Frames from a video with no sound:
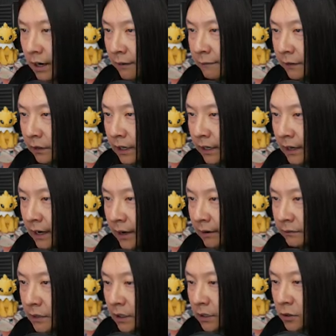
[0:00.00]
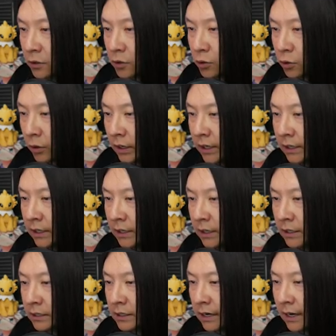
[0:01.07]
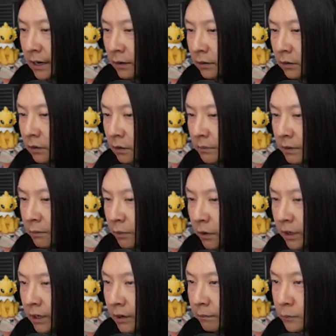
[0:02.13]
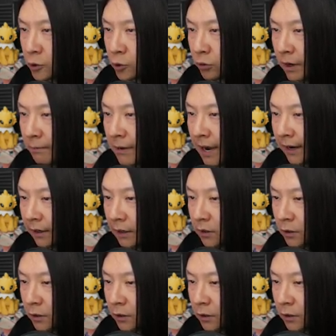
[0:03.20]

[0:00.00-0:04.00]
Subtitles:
I feel like I have to straighten this out a little bit more. Yep, straight back.